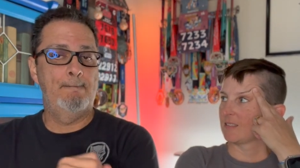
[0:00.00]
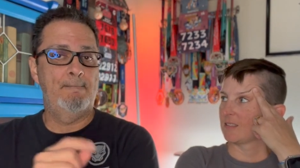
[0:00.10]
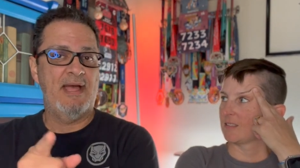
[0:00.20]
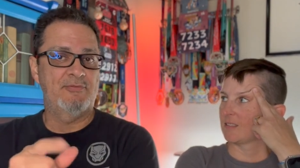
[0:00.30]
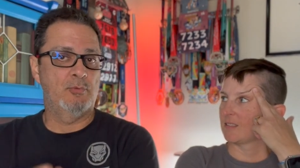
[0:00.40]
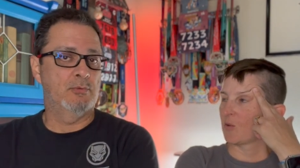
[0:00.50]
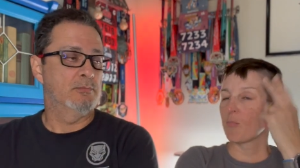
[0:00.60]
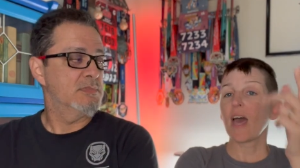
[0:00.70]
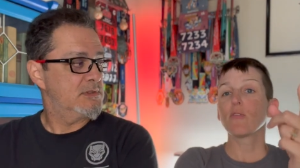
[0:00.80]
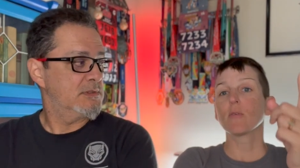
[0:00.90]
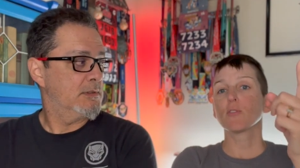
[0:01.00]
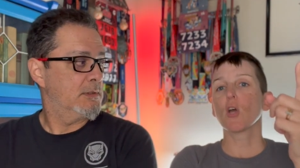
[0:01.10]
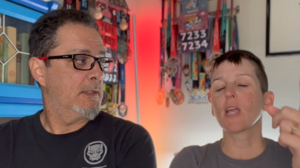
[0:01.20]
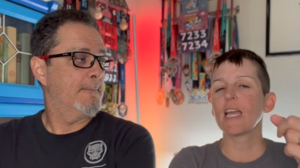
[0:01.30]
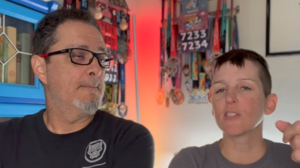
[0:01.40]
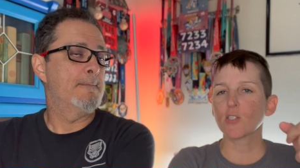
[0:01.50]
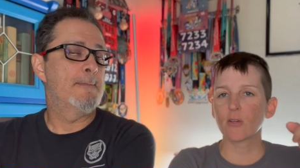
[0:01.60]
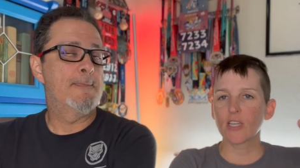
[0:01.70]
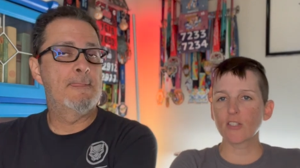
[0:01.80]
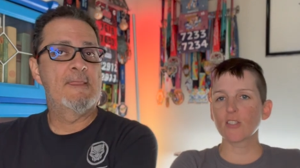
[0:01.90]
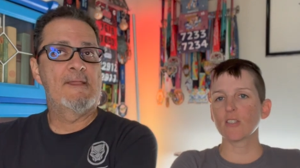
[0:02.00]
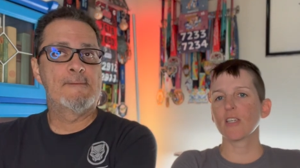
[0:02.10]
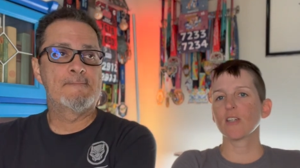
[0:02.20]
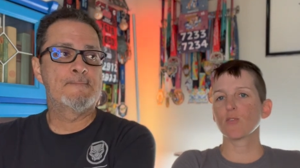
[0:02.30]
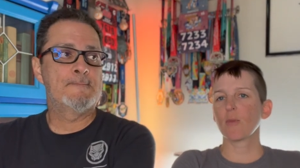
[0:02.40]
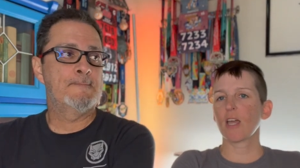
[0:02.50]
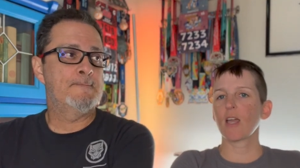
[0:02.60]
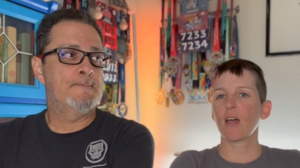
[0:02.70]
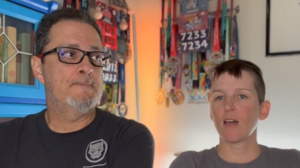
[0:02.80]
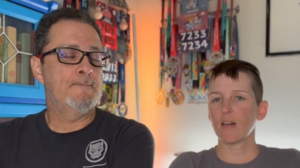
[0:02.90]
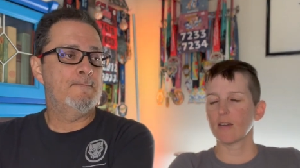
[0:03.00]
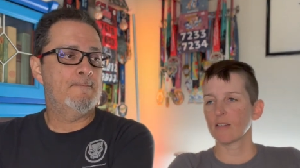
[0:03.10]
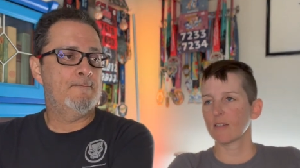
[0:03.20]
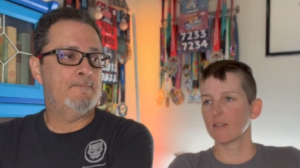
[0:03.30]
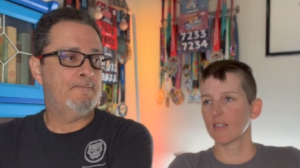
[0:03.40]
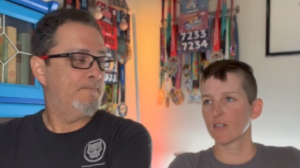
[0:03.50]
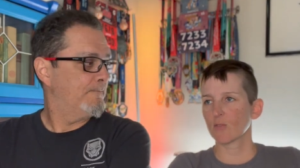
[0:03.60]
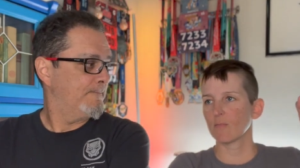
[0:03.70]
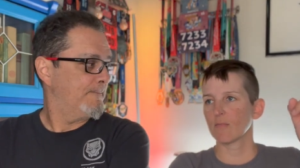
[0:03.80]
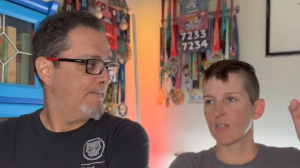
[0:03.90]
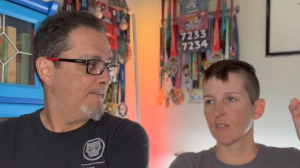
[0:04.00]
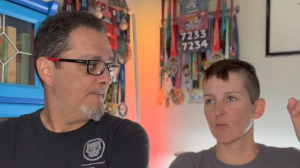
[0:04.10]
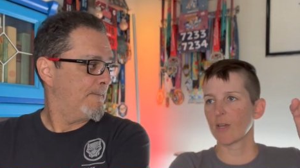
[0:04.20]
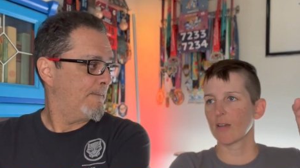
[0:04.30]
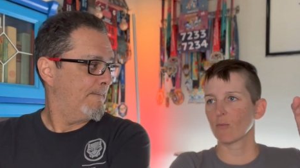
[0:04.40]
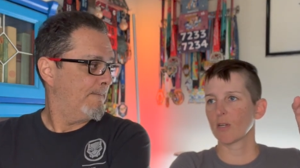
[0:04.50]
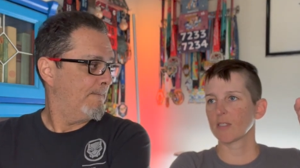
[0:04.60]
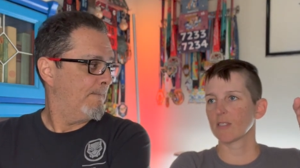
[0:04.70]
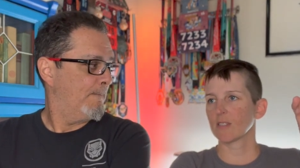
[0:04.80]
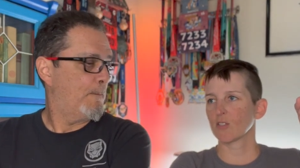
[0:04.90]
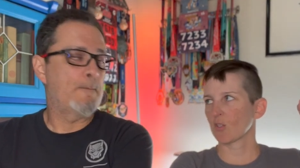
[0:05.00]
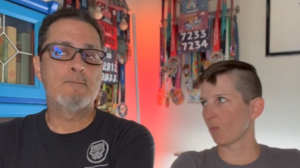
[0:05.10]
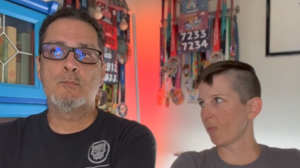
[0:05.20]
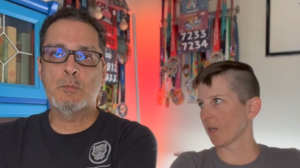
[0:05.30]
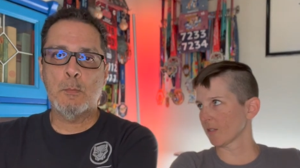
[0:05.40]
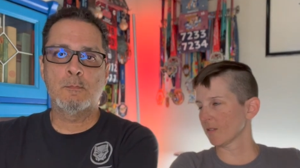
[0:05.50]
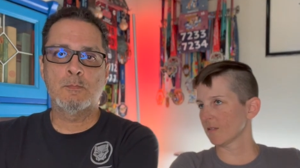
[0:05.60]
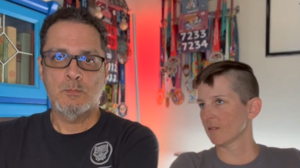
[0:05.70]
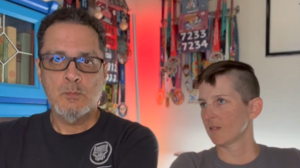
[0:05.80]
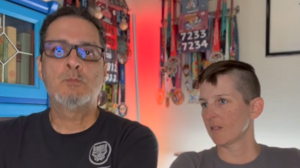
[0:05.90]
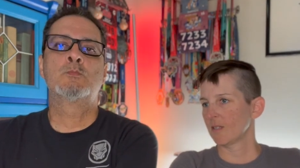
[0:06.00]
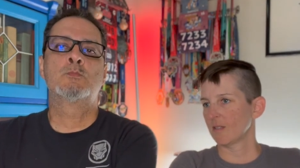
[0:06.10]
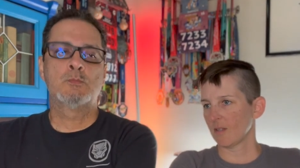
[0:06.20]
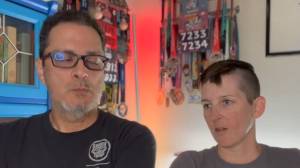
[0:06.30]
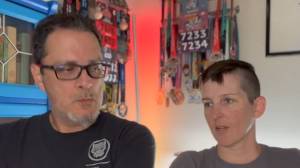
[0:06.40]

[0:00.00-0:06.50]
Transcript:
Speaker 1: bathrooms.
Speaker 2: Bathrooms. Okay, so here's my Run Disney soapbox that I'll